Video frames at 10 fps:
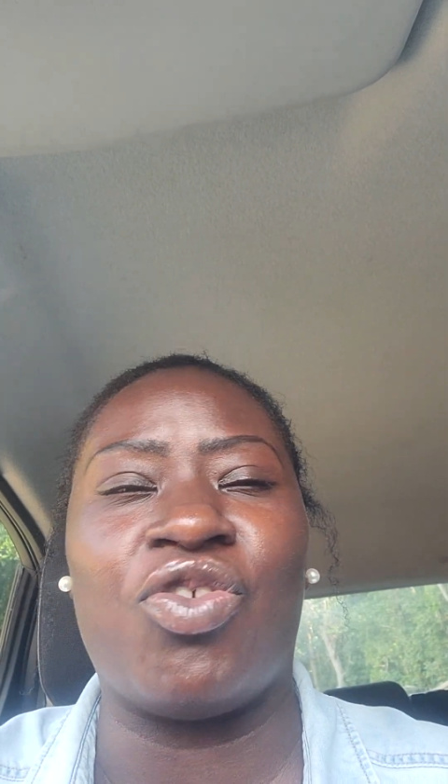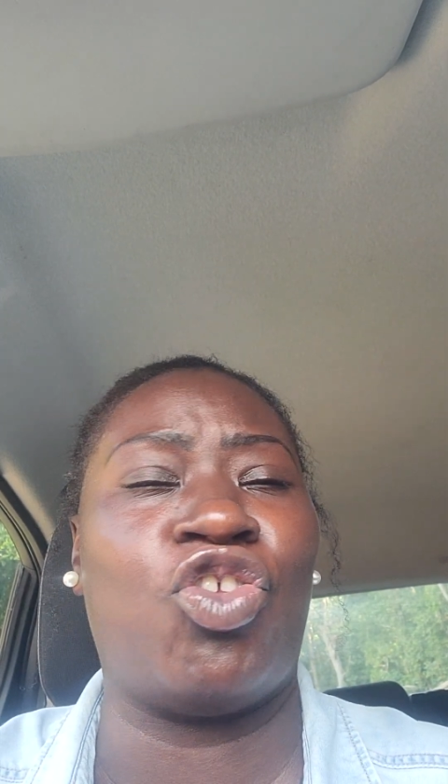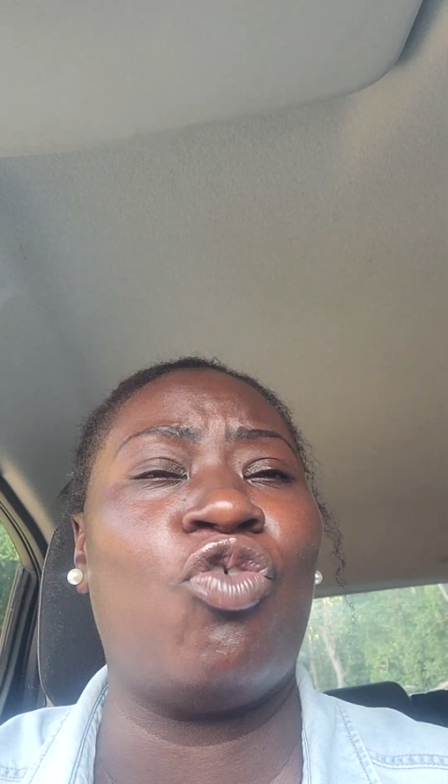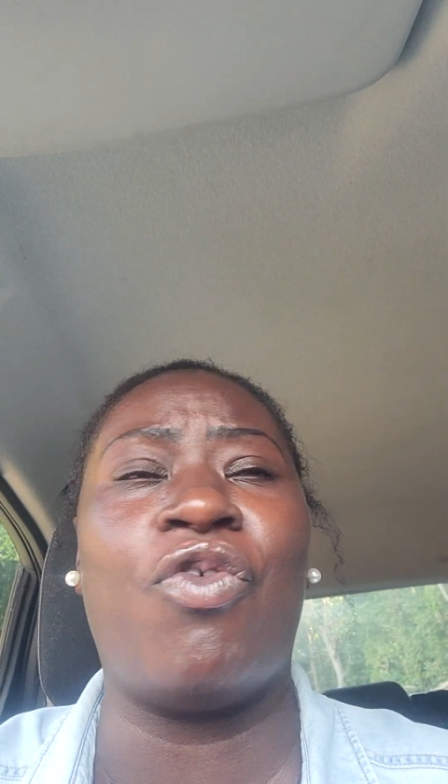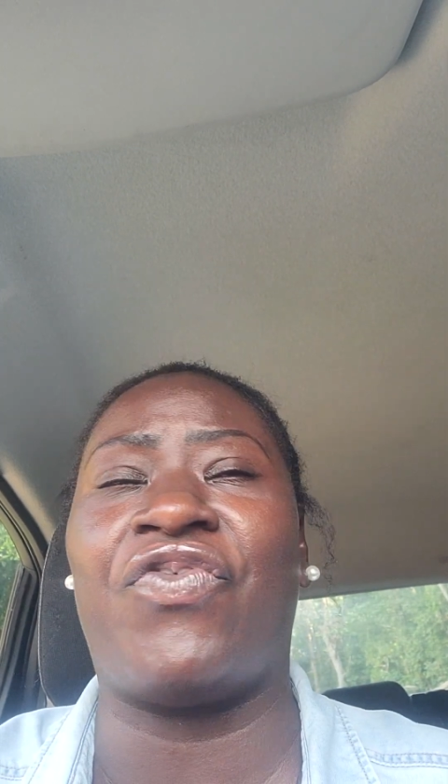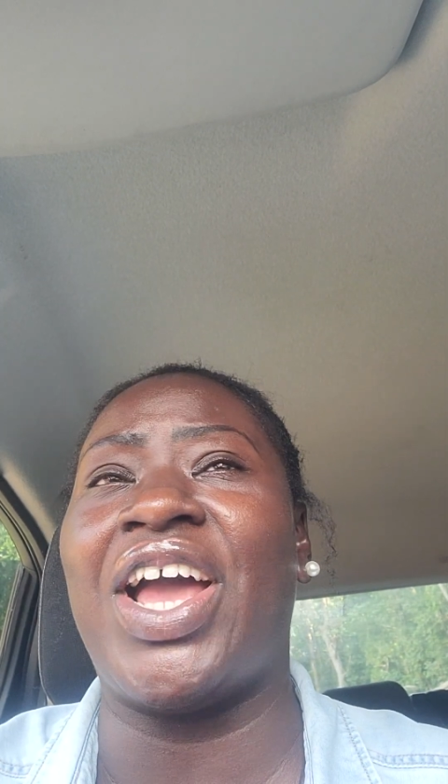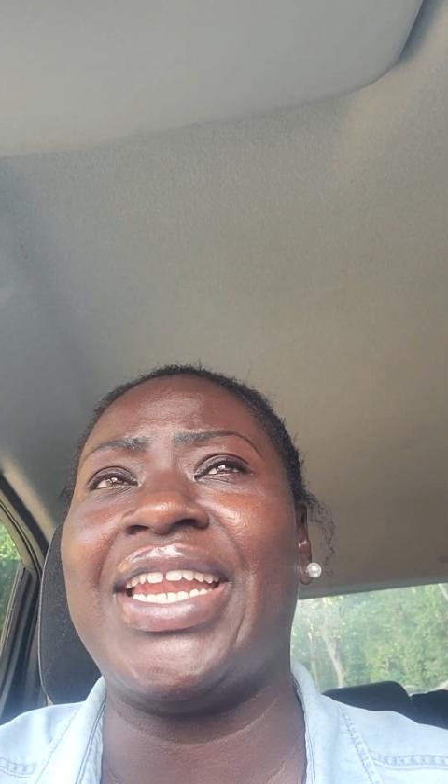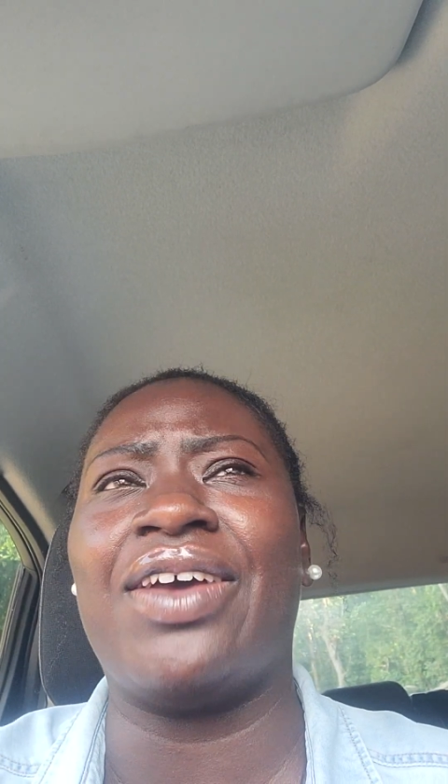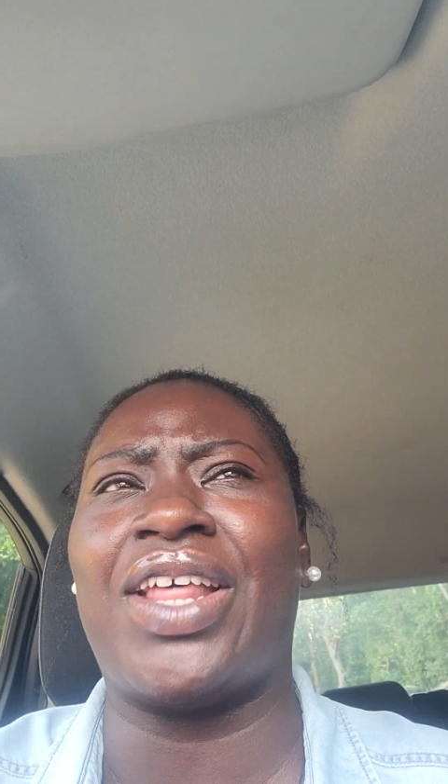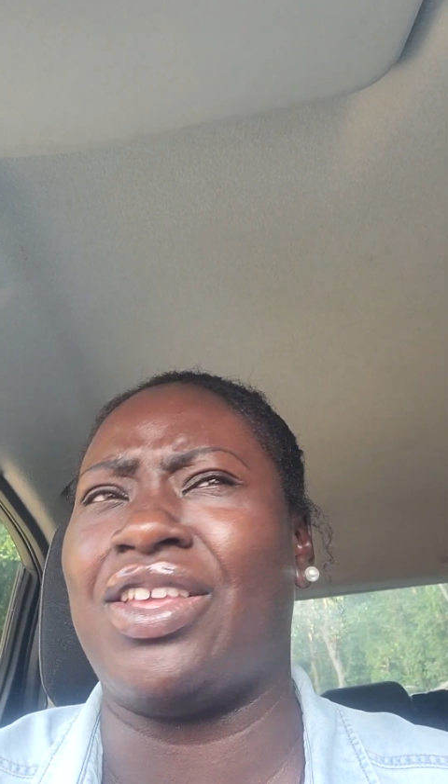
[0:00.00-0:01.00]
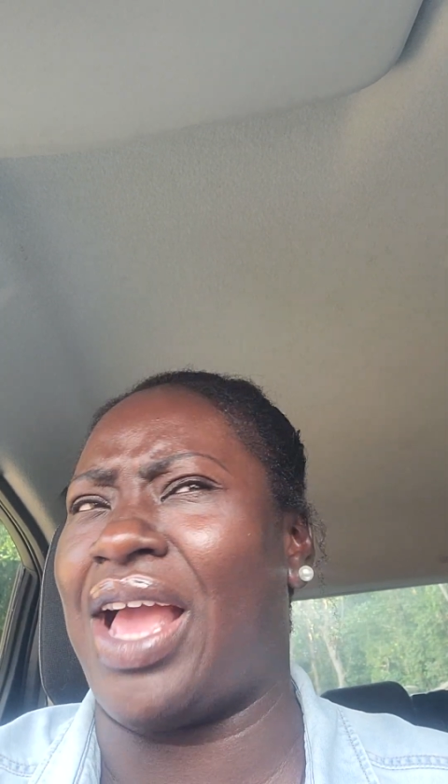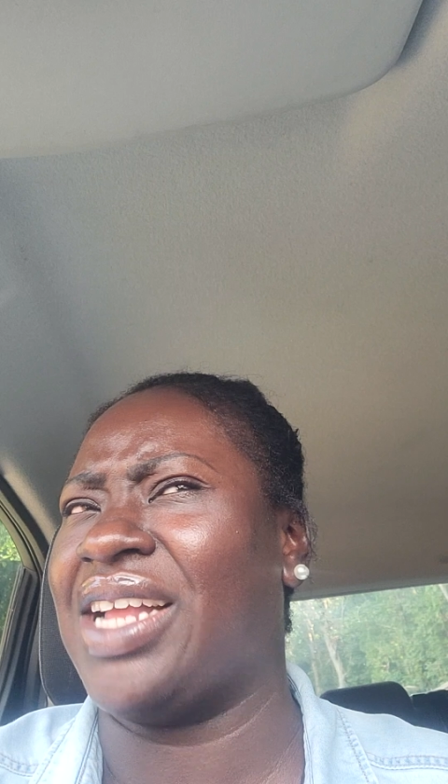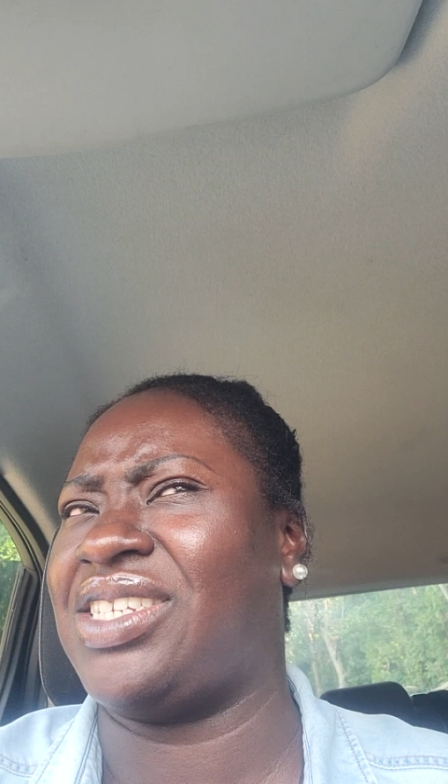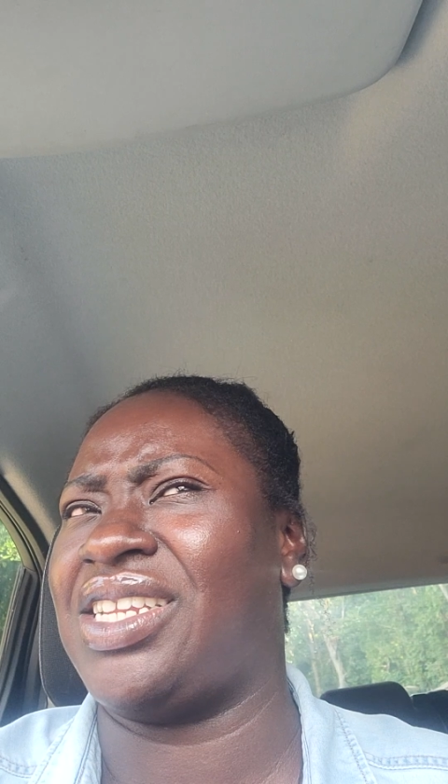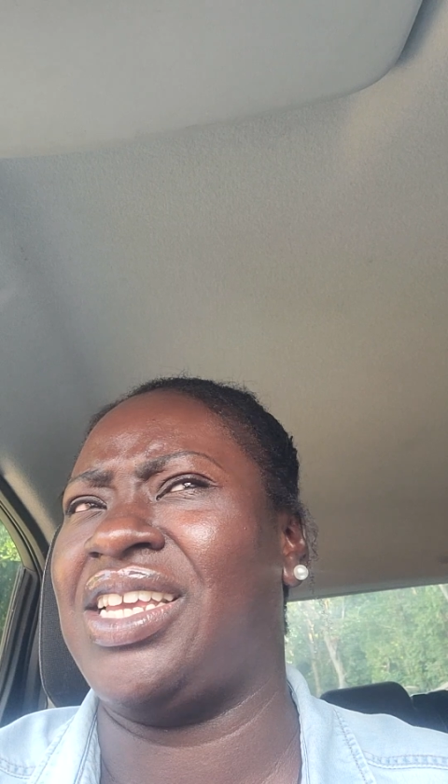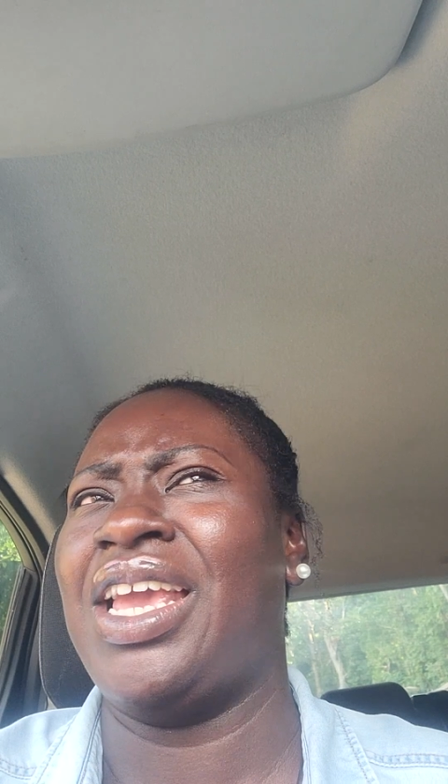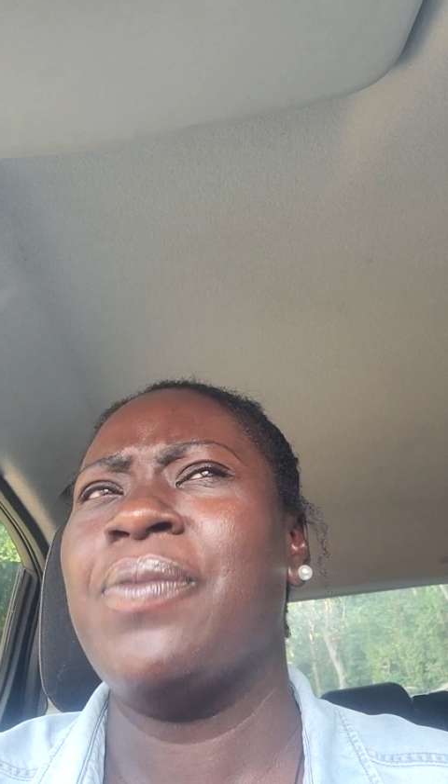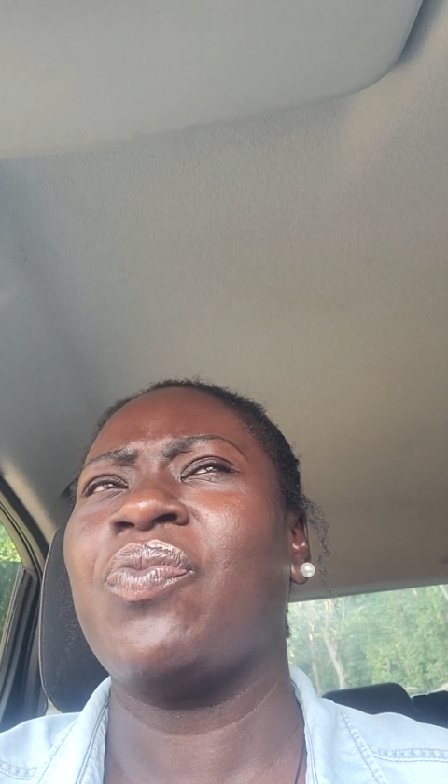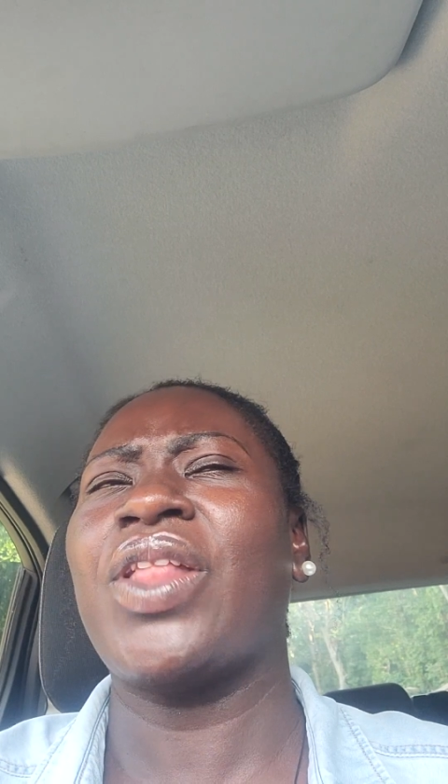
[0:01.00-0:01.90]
you will find out that actually